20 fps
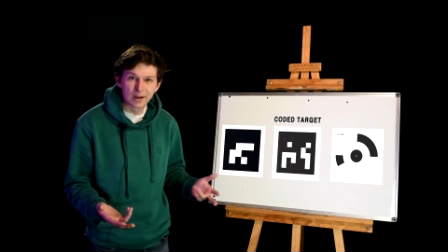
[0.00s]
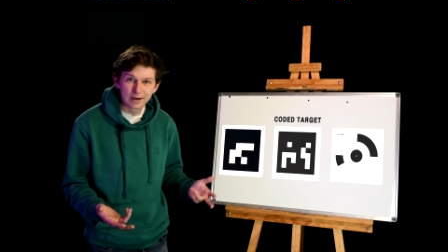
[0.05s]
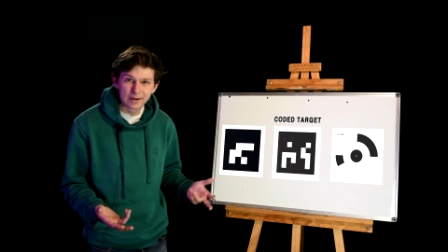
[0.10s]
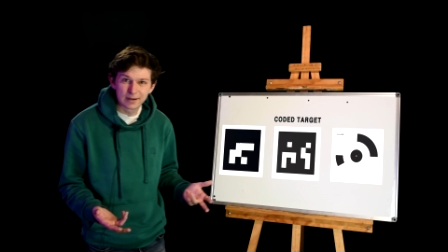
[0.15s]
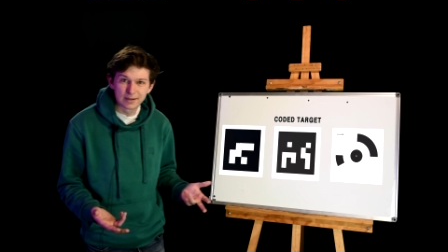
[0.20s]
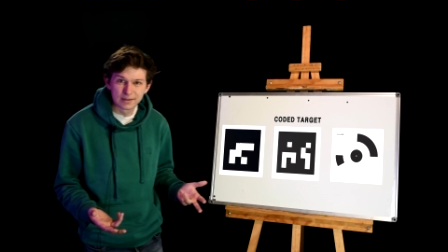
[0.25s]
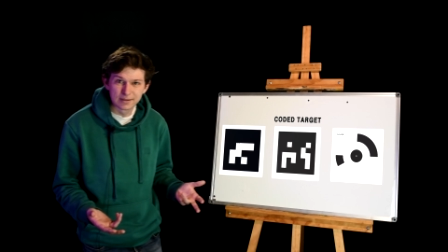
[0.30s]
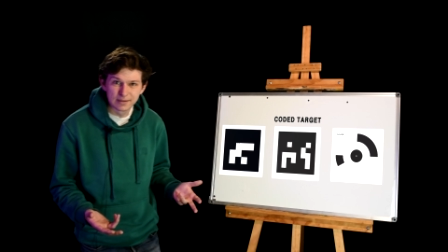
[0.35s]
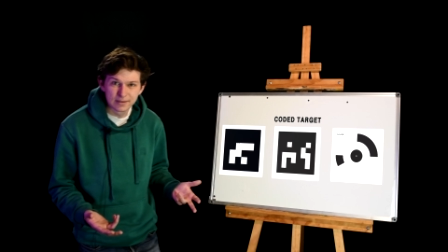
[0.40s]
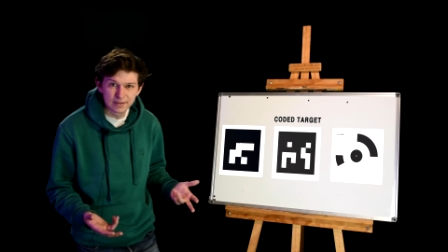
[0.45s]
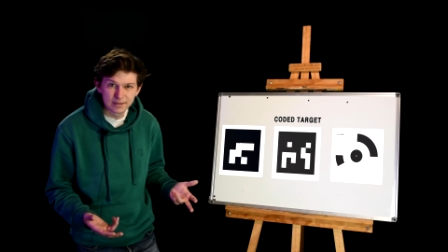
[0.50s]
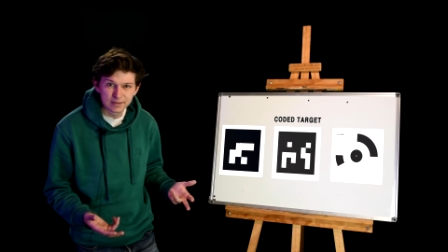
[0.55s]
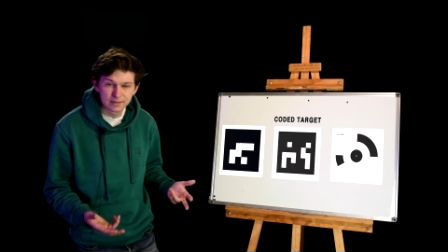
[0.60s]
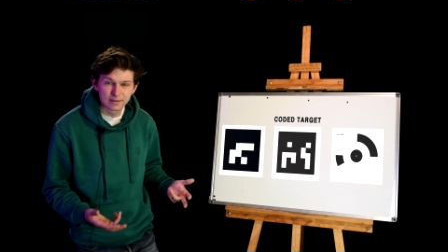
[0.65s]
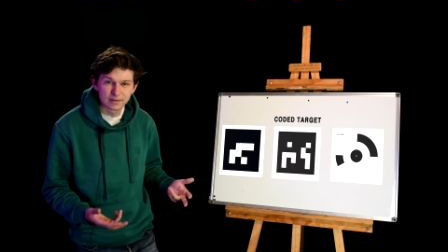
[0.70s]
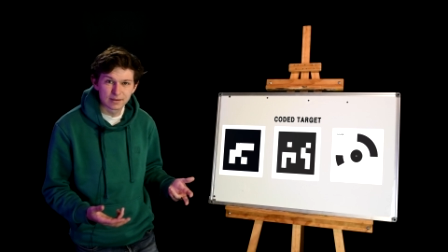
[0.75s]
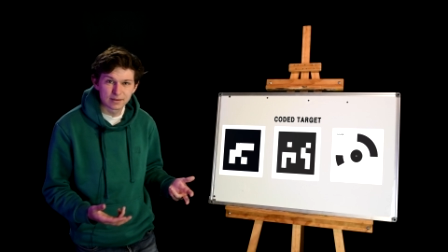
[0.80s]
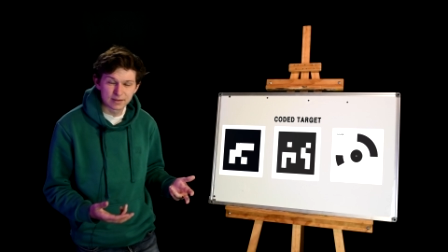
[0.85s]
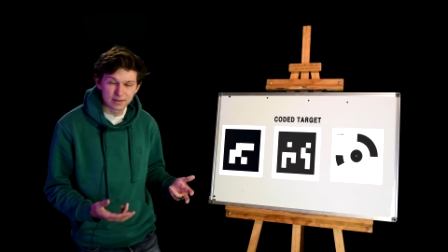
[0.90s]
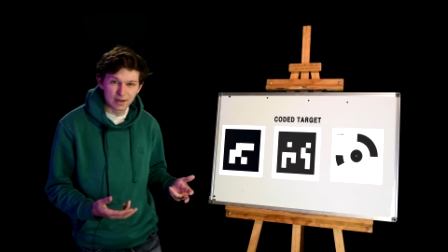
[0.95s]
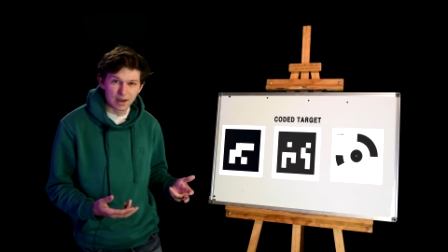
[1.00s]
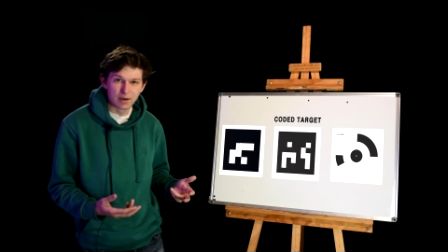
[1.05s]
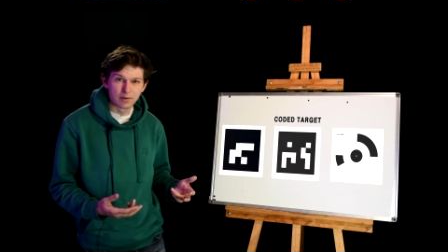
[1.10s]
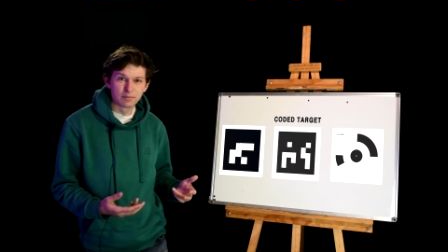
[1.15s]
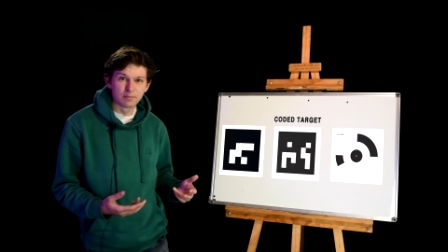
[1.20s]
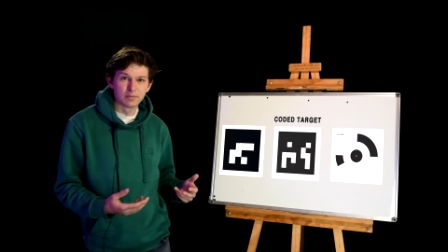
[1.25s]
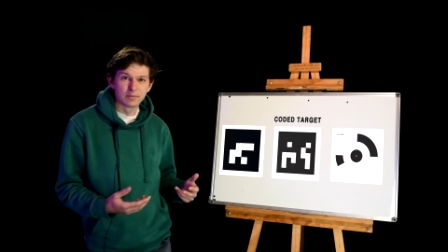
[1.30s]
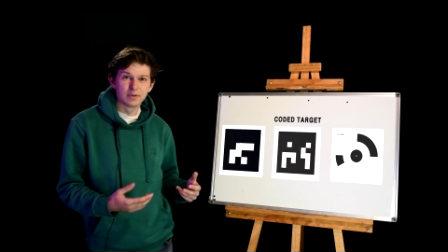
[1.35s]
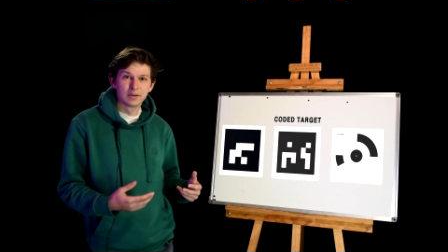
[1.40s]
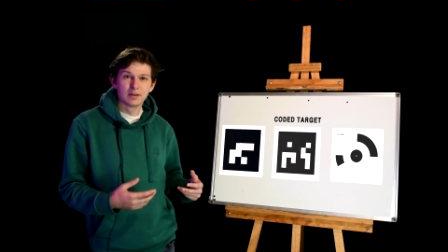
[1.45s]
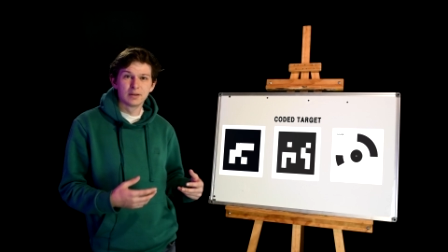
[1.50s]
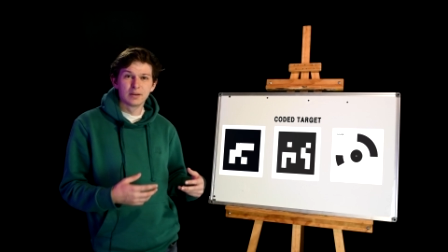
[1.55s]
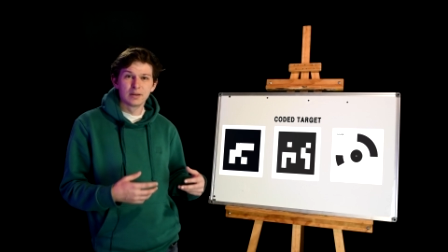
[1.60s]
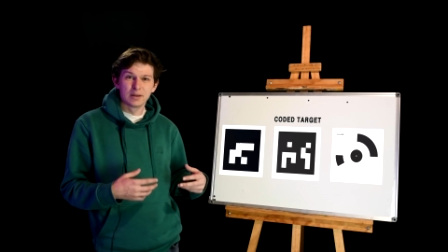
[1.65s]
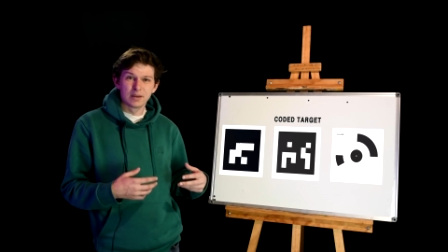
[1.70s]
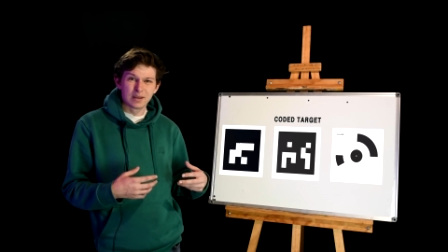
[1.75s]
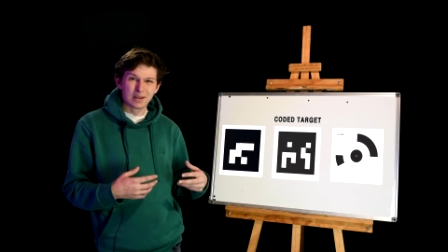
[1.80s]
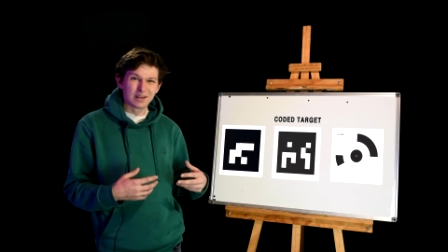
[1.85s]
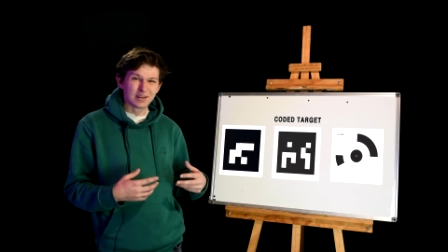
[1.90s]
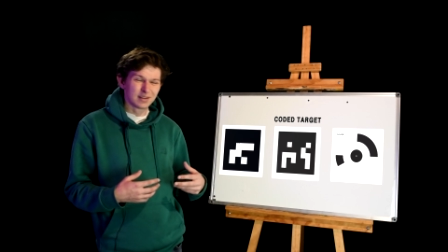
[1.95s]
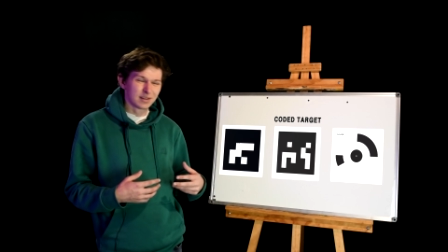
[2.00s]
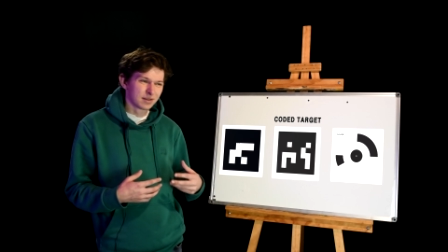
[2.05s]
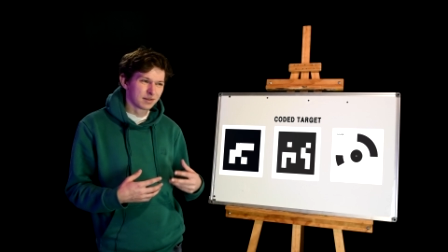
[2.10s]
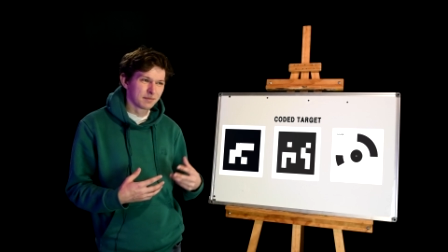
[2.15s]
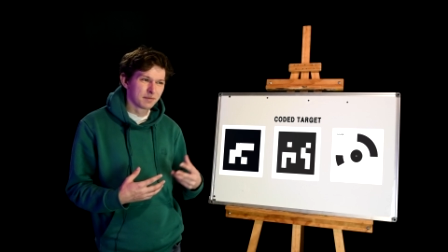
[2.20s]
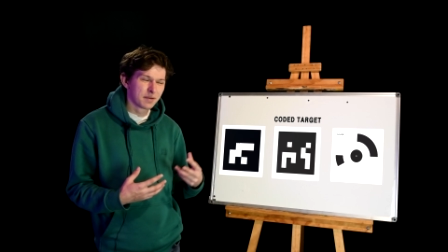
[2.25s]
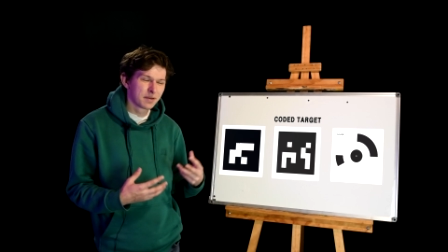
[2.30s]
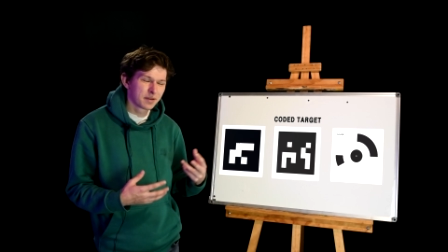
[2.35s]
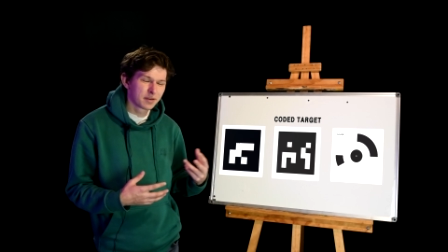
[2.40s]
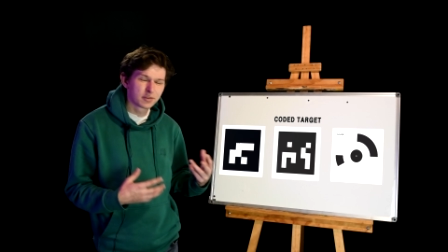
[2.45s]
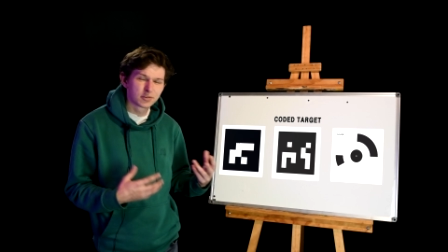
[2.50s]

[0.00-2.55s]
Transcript: markers come in